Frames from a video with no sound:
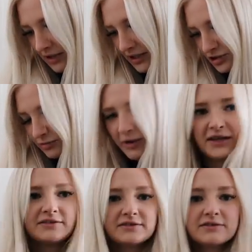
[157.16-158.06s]
Nature
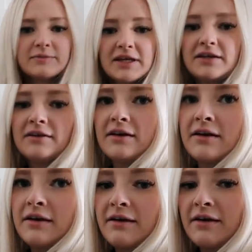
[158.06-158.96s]
Pets or something.
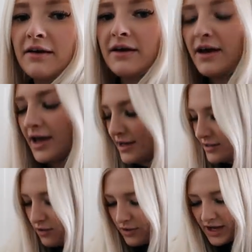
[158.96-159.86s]
I
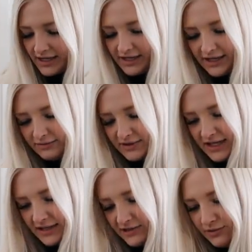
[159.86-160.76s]
know, honey, it's
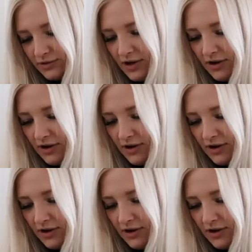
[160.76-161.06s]
taking so